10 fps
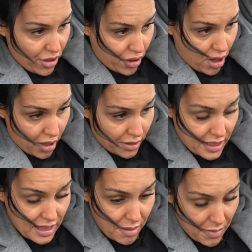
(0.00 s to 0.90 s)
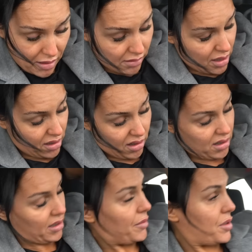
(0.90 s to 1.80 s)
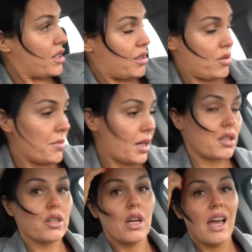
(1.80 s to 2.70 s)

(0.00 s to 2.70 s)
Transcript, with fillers: their carts in the uh, eh, girl, it was just too much.